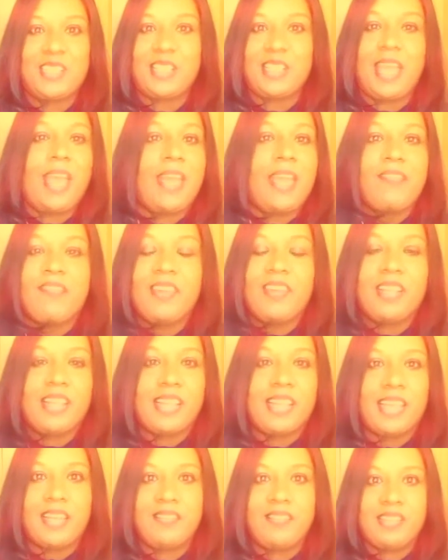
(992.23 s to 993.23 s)
I feel
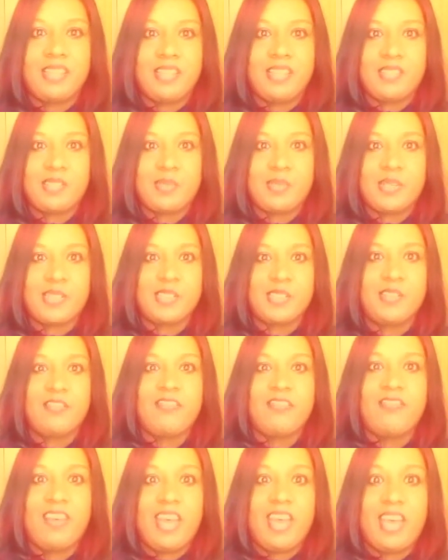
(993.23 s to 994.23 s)
like everything is going so
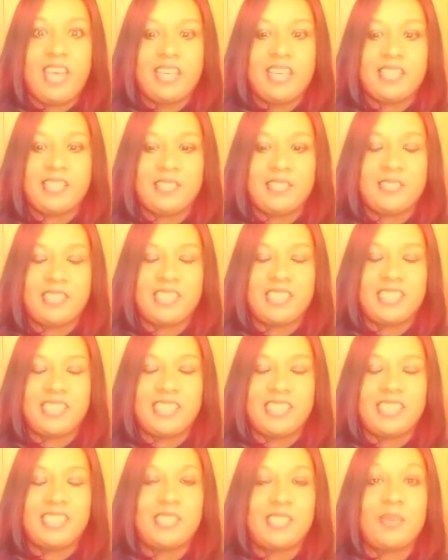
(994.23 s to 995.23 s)
fast, so
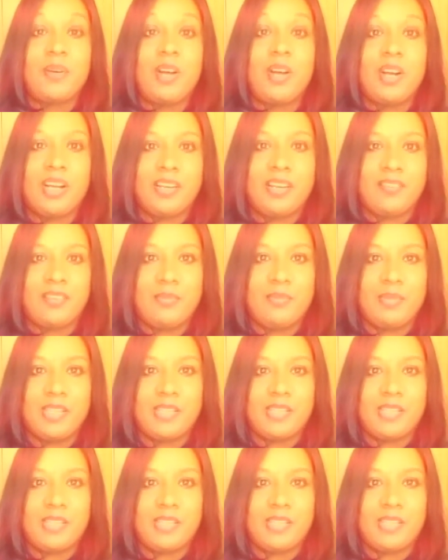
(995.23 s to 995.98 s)
it's so hard for me.